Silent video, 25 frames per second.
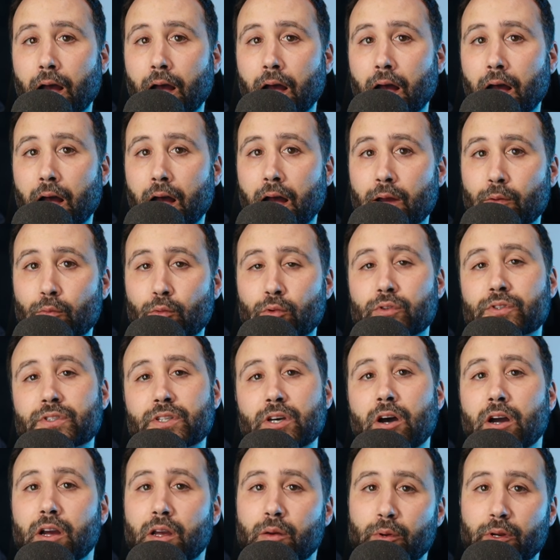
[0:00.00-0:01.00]
I will
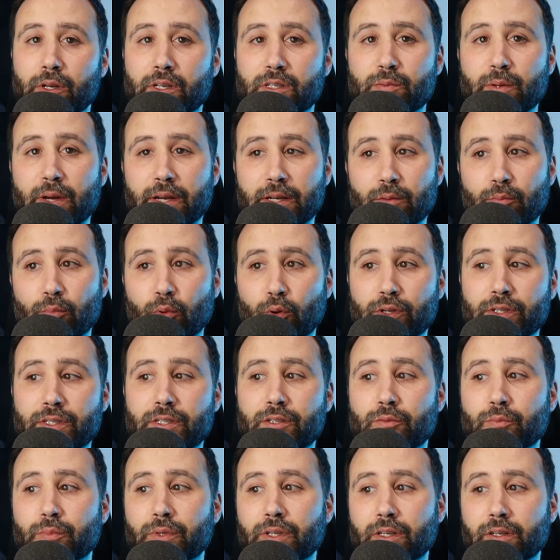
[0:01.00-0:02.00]
talk about expected points
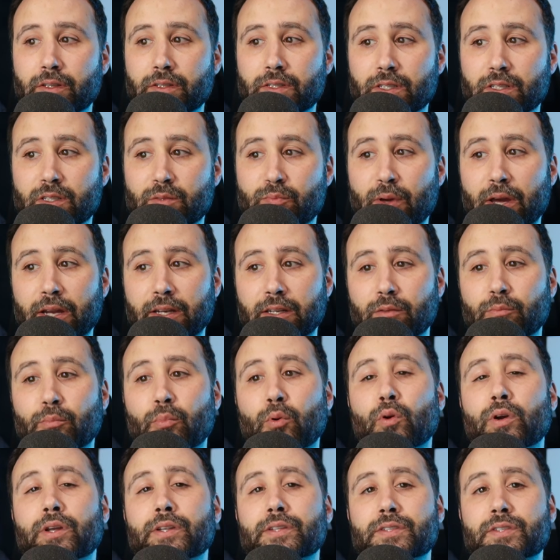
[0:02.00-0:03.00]
here because expected
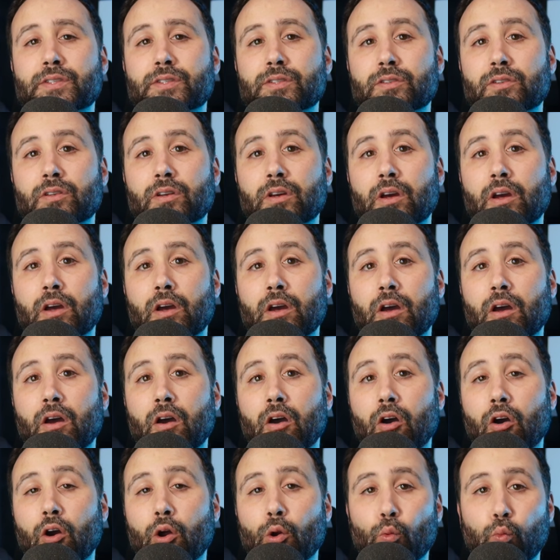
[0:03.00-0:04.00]
points
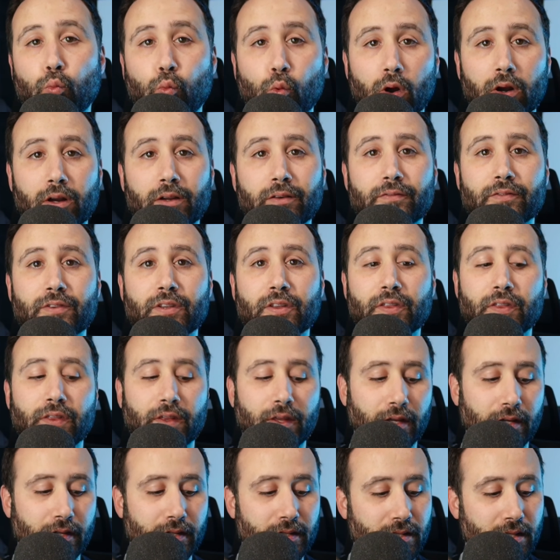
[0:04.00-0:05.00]
are one of the
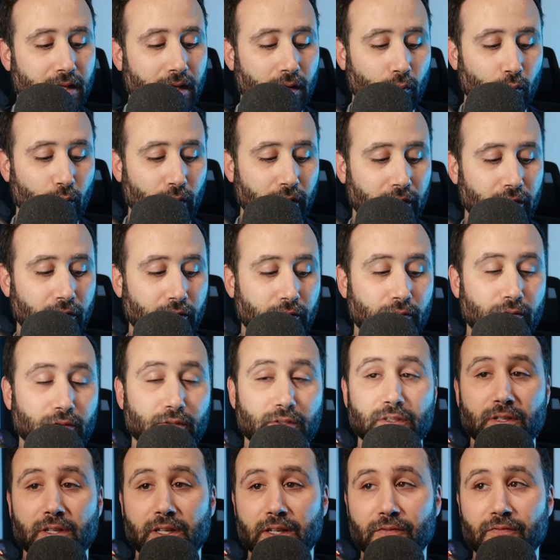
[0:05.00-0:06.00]
things that we
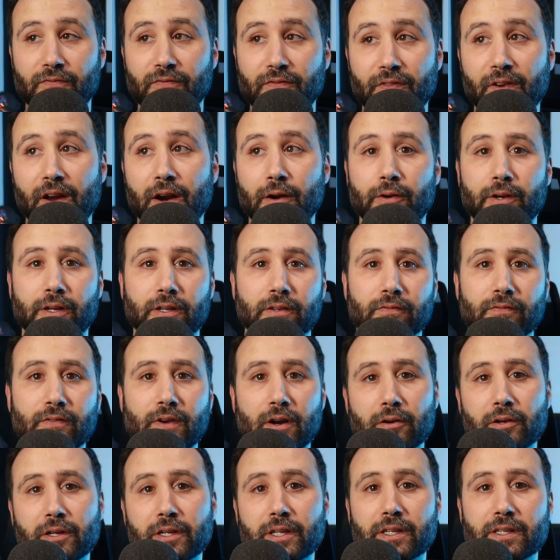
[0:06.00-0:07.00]
use very,
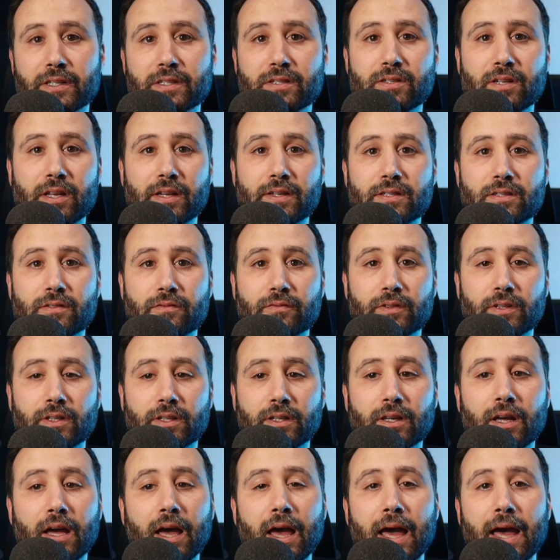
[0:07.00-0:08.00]
very
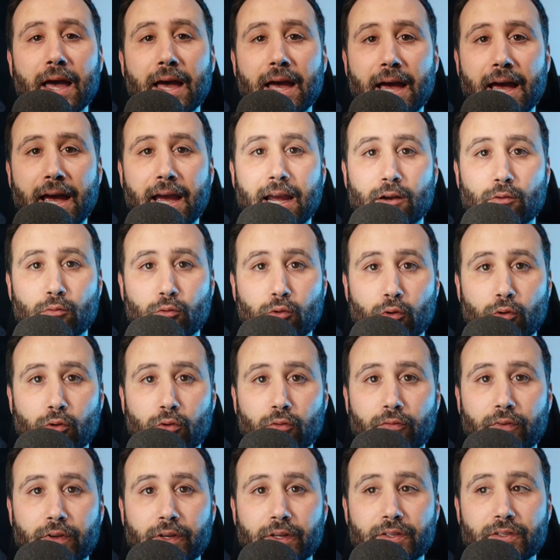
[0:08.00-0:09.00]
extensively at
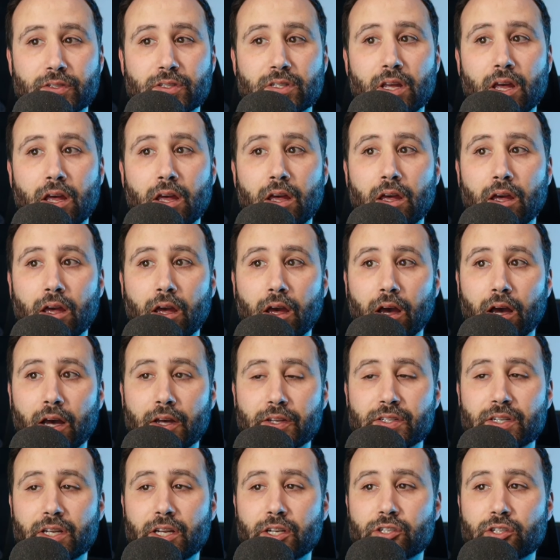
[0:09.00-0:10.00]
RotoViz.
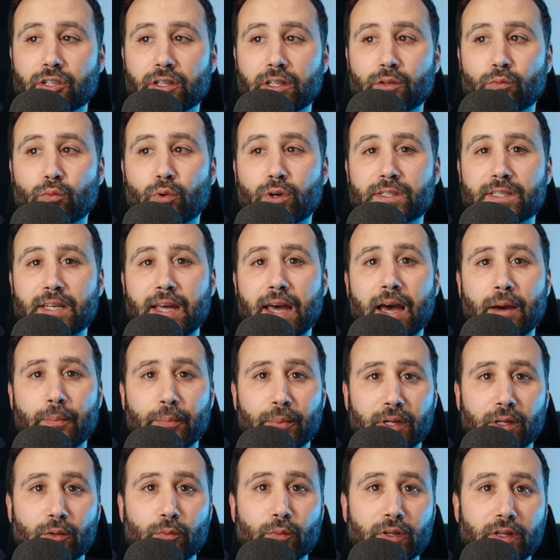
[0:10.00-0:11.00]
Essentially, what's
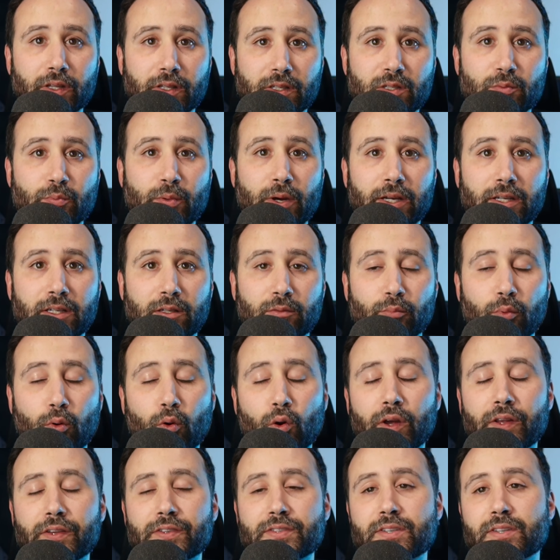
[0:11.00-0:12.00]
happening with expected
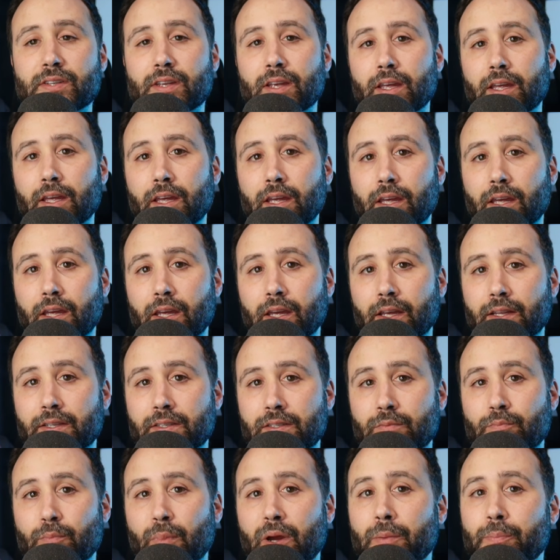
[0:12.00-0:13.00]
points,
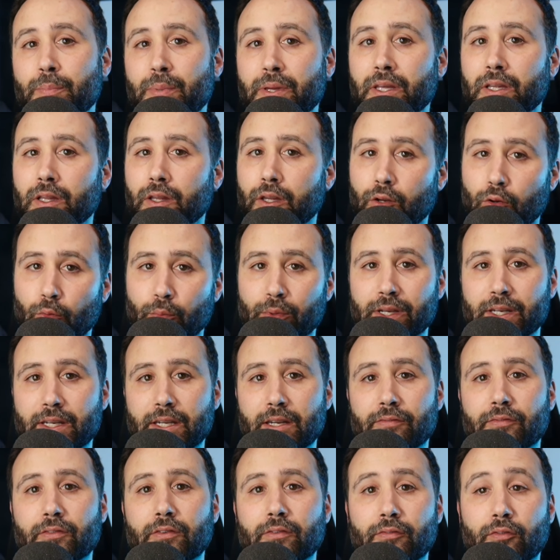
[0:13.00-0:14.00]
it might be a little bit
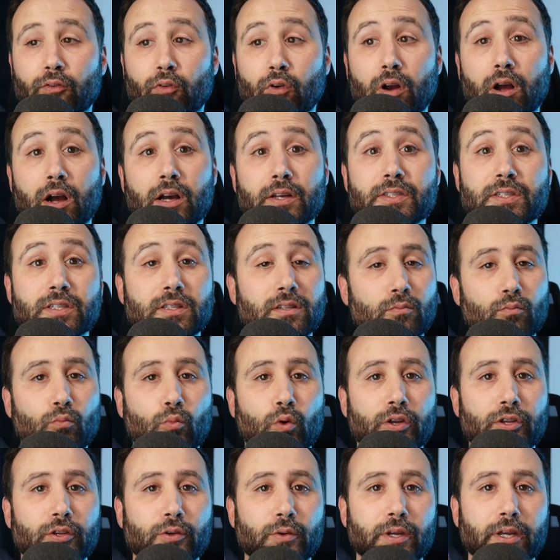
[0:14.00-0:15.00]
different for us than
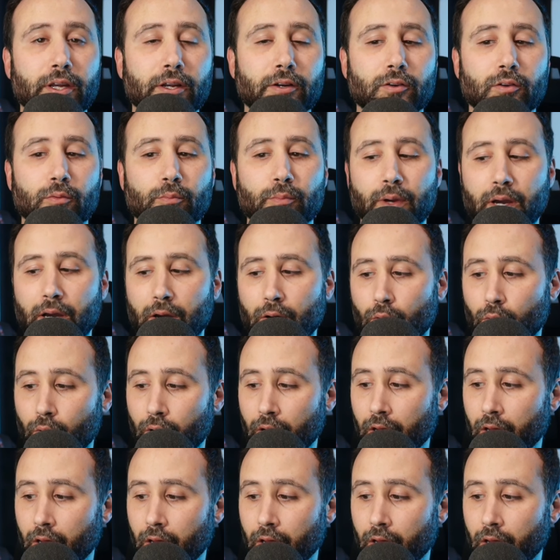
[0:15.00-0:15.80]
what you hear about